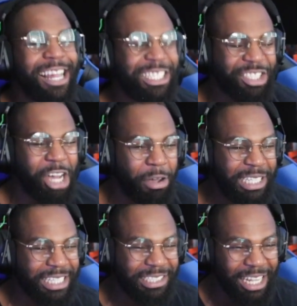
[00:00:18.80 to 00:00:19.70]
Let's go. Is
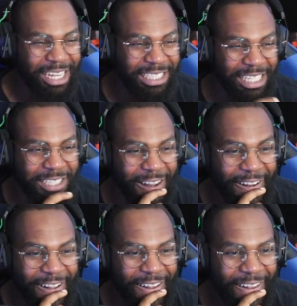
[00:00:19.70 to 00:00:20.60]
this it? Is this it?
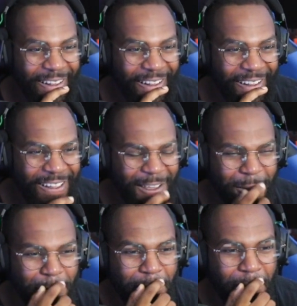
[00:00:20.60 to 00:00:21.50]

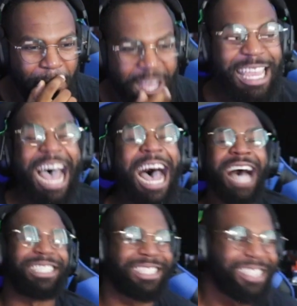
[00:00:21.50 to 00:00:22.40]

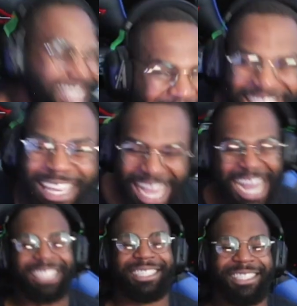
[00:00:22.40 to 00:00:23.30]
Yes.
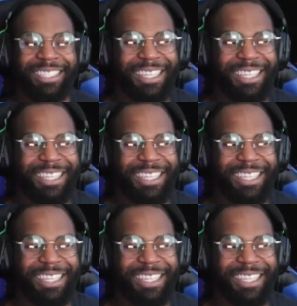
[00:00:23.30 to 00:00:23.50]
Yes.